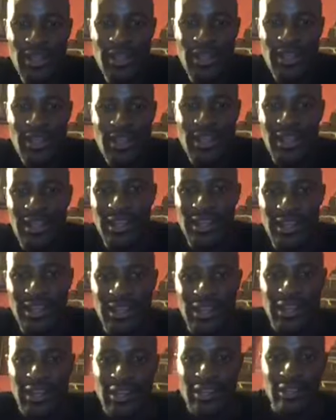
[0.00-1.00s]

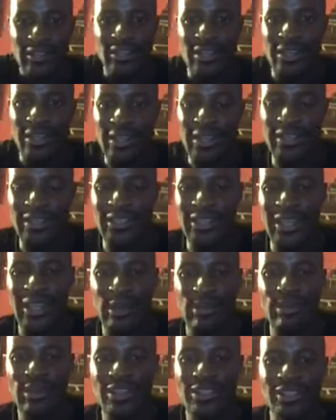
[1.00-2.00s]
and
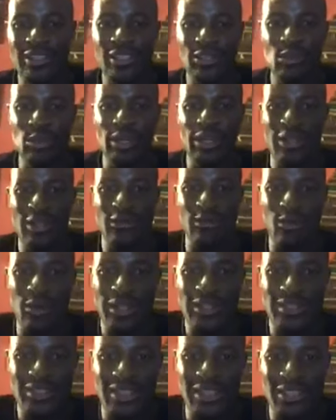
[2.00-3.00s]
ATK Man says, we live
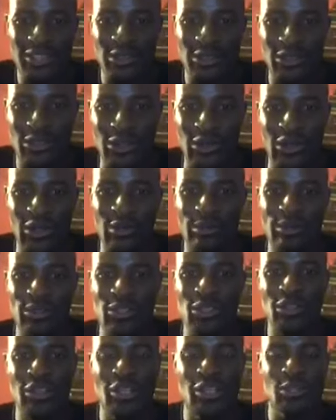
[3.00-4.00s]
once, let's not regret
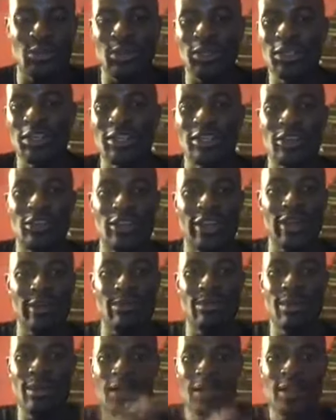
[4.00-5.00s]
opportunities we didn't
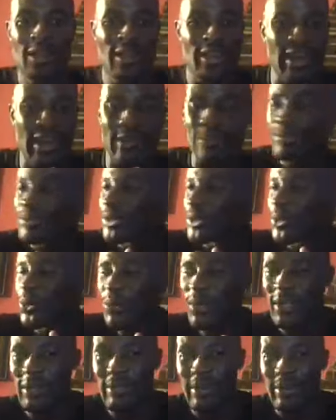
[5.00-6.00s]
grab. Absolutely. My